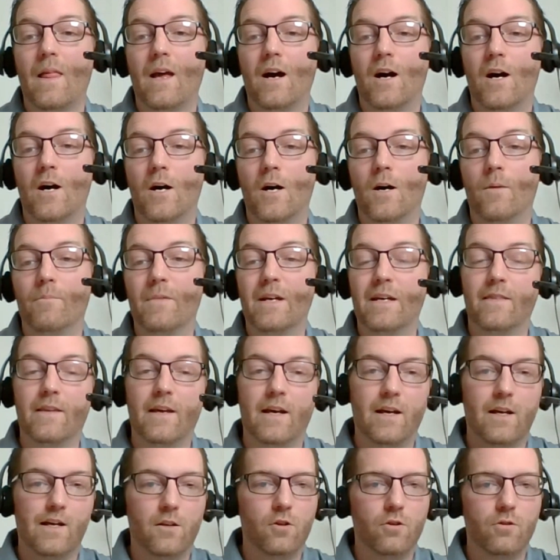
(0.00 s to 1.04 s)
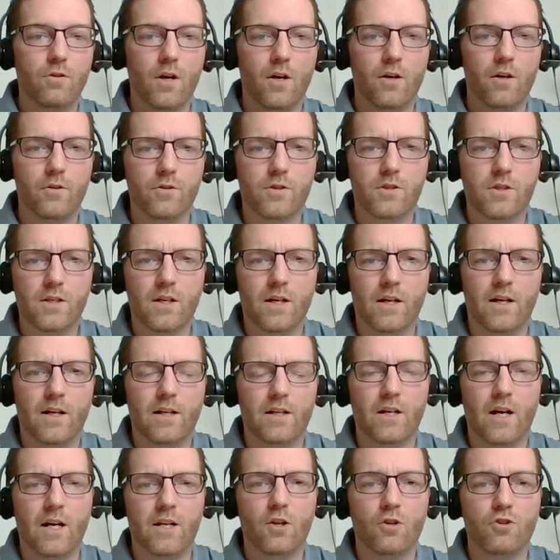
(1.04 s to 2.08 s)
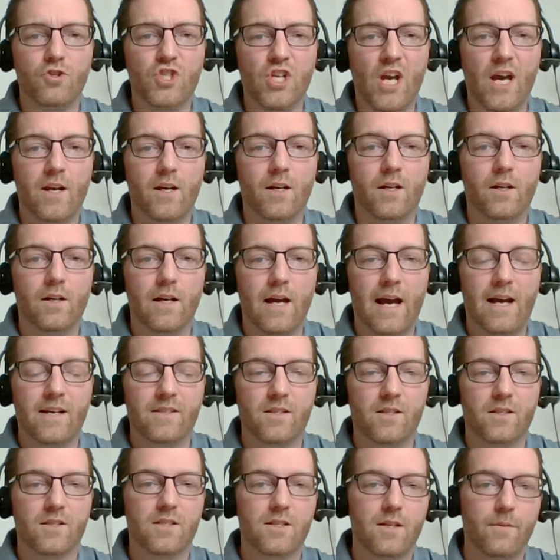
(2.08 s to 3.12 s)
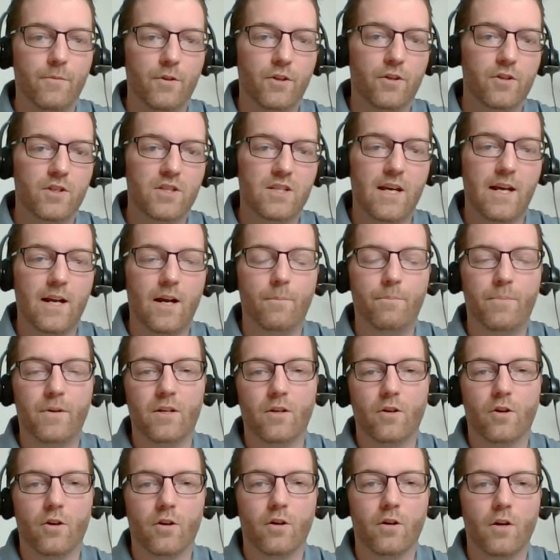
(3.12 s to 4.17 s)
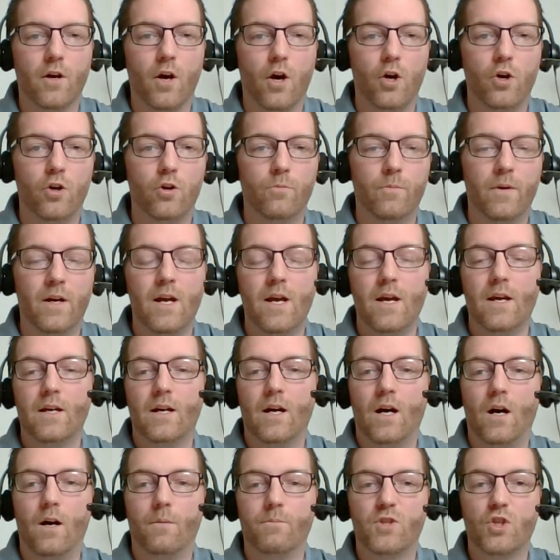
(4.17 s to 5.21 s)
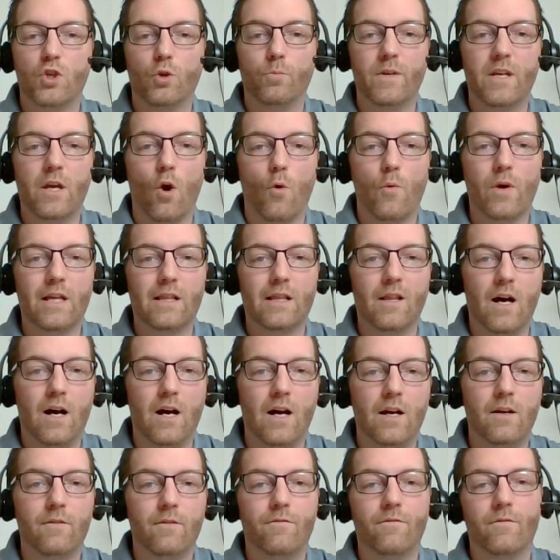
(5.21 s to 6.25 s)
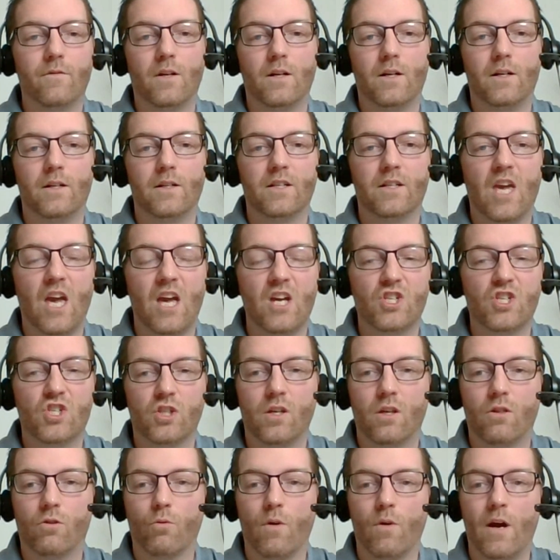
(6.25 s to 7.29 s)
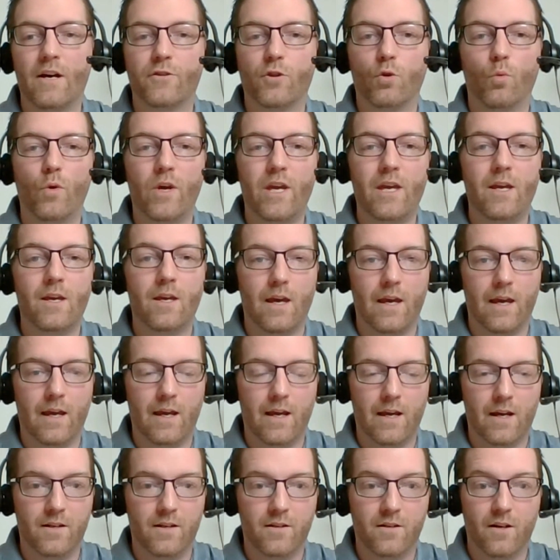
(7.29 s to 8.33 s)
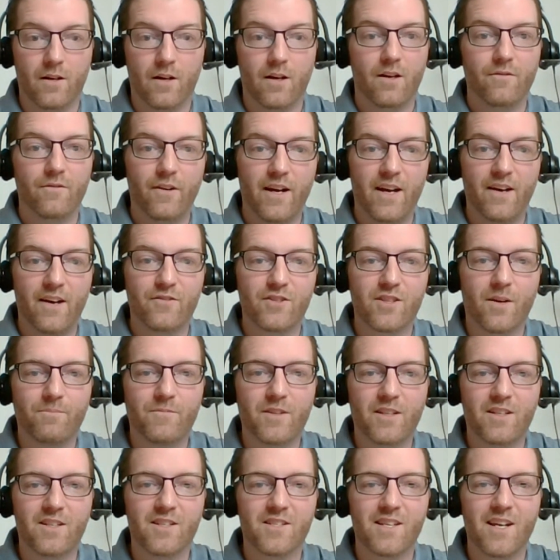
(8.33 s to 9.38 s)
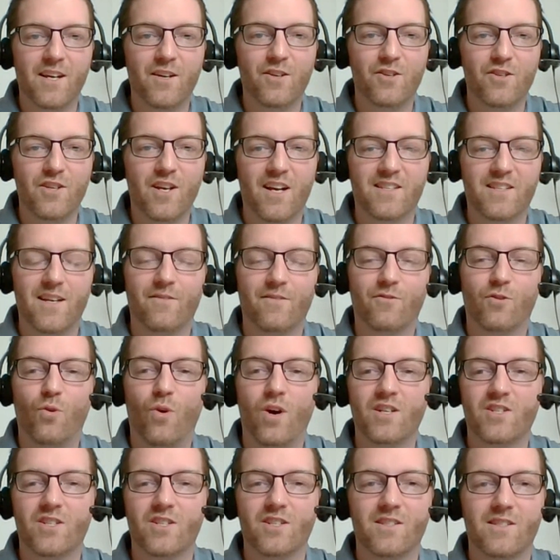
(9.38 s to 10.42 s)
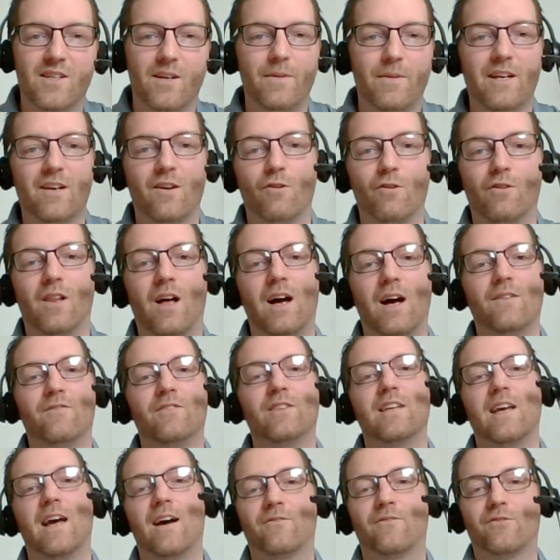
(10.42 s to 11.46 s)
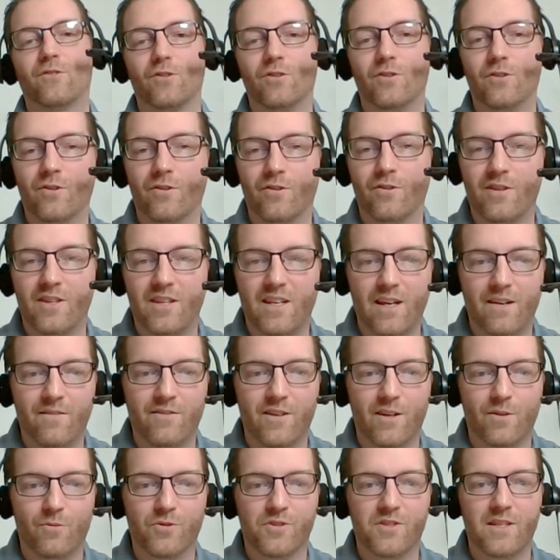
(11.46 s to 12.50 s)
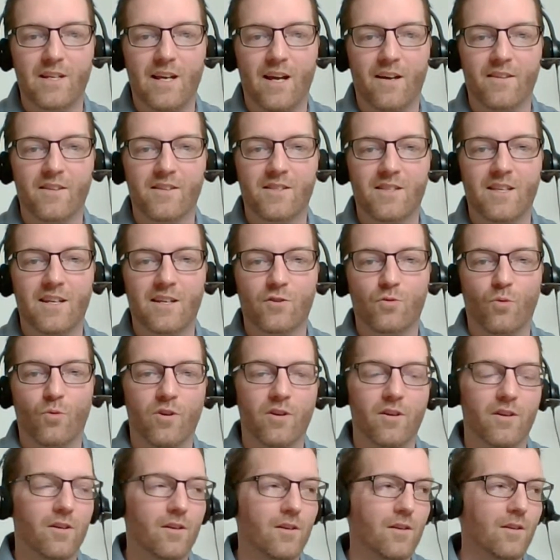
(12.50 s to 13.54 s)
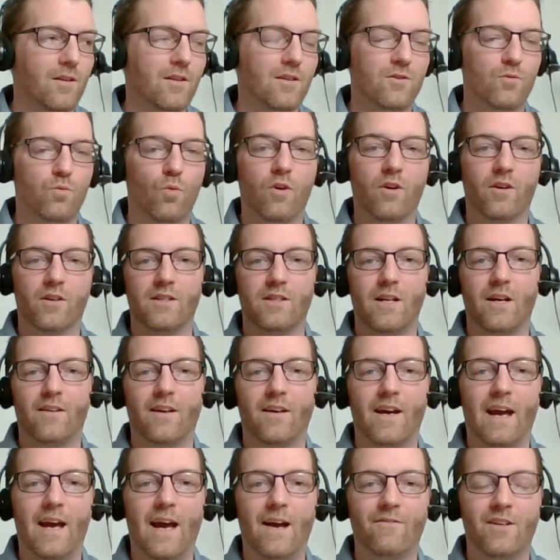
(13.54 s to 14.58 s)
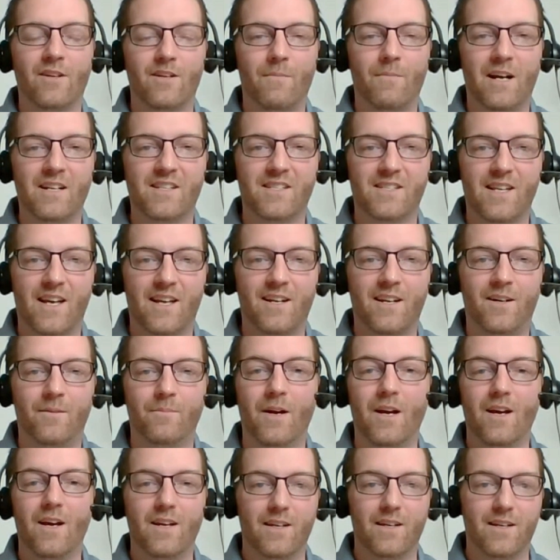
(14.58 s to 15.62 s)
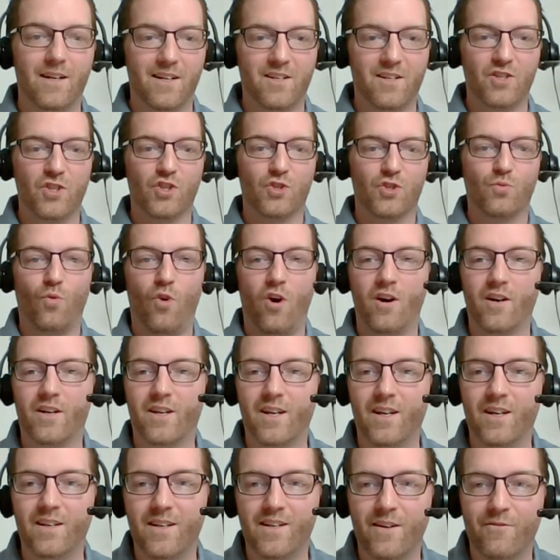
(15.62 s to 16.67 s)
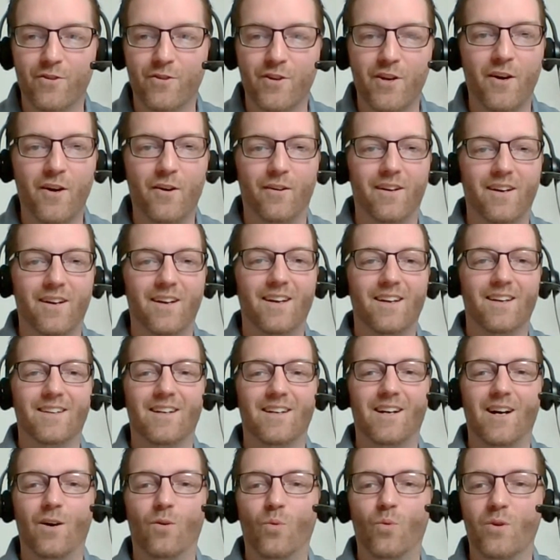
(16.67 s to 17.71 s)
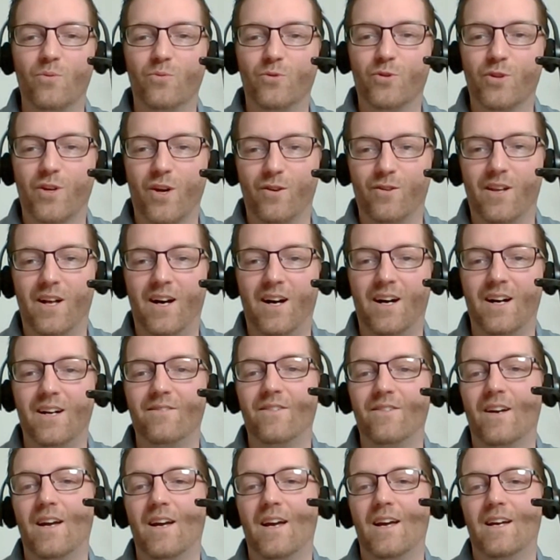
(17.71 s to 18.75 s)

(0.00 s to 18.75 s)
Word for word: Um, and then who knows, uh, I know Jenna has a similar setup at her home. Um, she'll be going live uh, occasionally throughout the week. And if I have something to say, or you guys have questions, I may go live in the afternoon or in the evening. We'll see how this thing's work. This works now that I have it in my setup and I can just walk in, never know uh, when we'll go live.